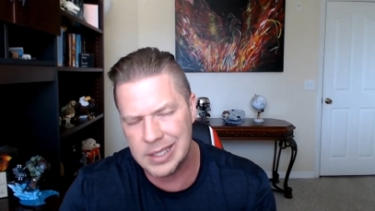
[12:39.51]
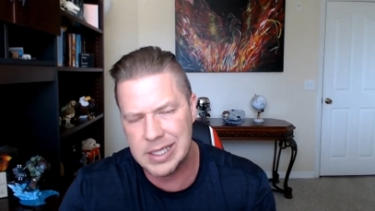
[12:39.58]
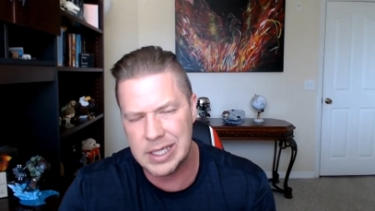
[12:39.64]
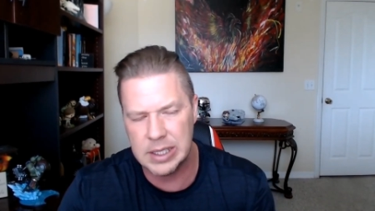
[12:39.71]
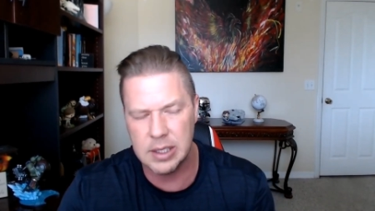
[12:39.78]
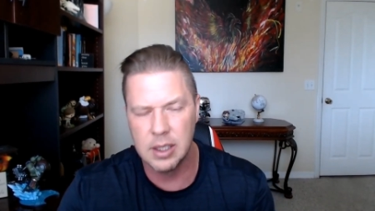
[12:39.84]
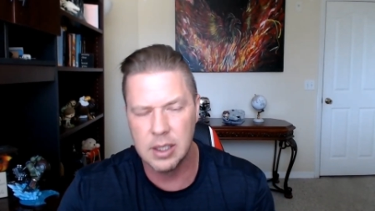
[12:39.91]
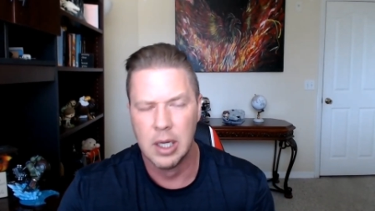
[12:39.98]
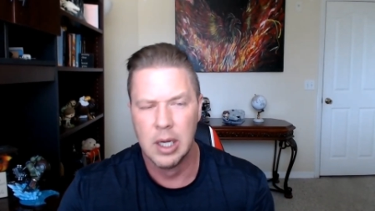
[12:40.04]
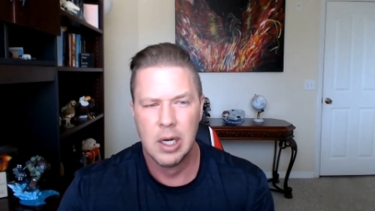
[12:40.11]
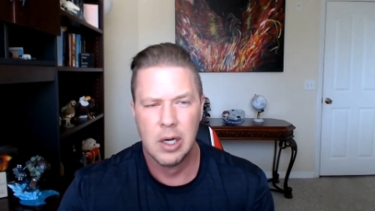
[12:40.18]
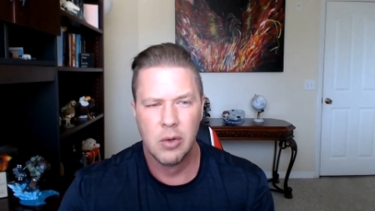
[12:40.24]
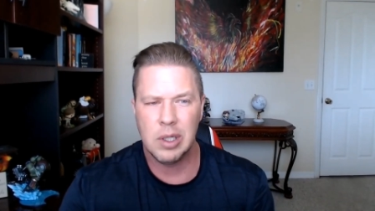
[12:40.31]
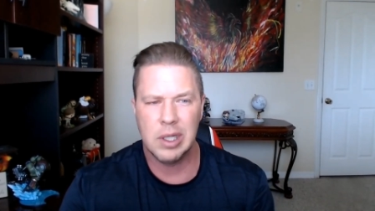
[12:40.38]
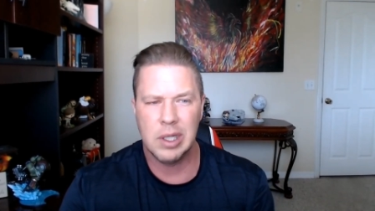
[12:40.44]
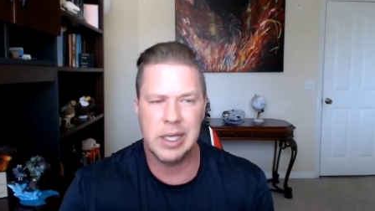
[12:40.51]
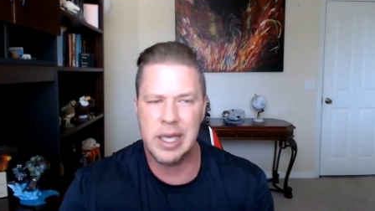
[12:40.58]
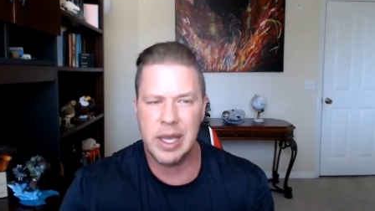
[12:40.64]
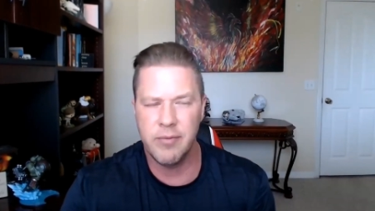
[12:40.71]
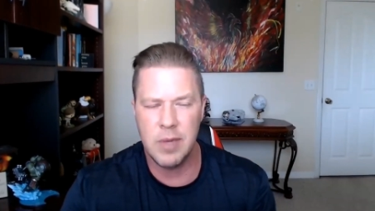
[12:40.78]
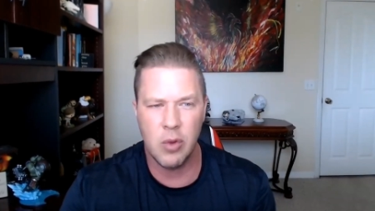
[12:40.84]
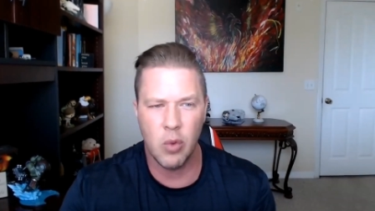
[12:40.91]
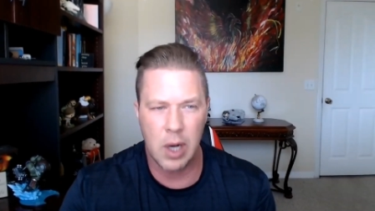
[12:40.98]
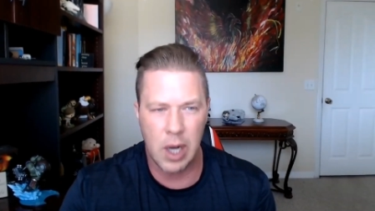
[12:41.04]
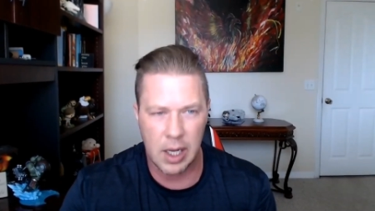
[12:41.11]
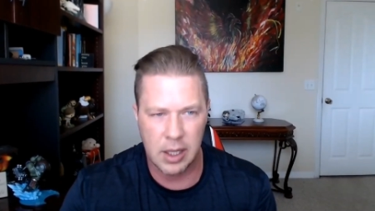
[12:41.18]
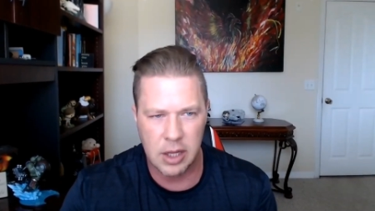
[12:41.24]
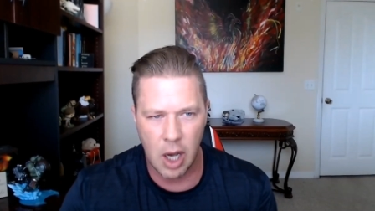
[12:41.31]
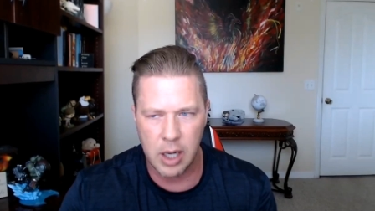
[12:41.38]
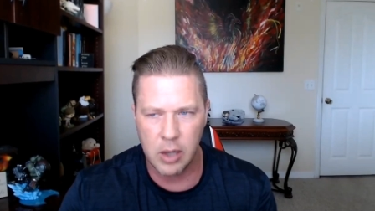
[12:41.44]
it didn't really give me what I
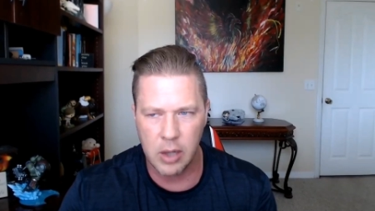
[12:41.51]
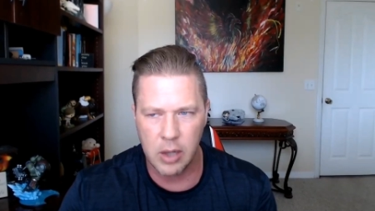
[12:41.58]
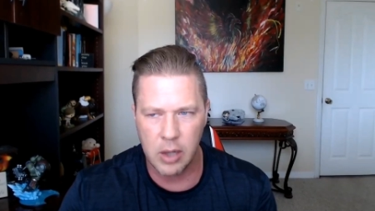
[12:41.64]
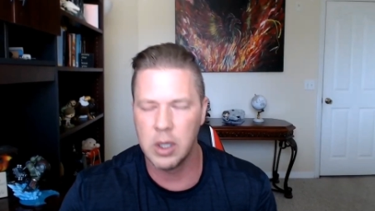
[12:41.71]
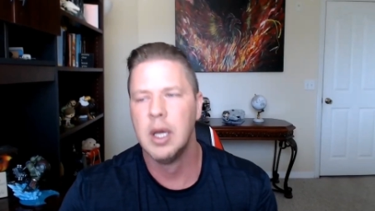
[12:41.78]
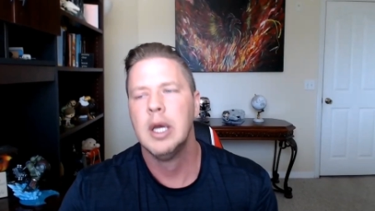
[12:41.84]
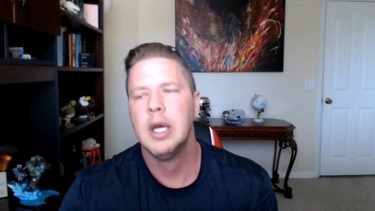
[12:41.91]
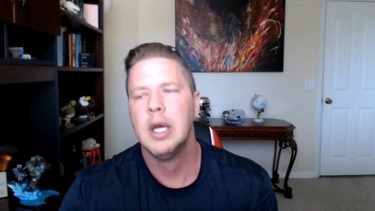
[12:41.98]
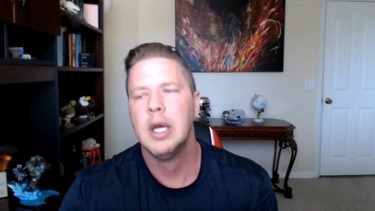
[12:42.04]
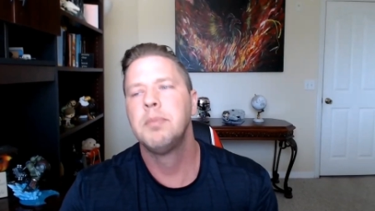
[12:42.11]
thought it would,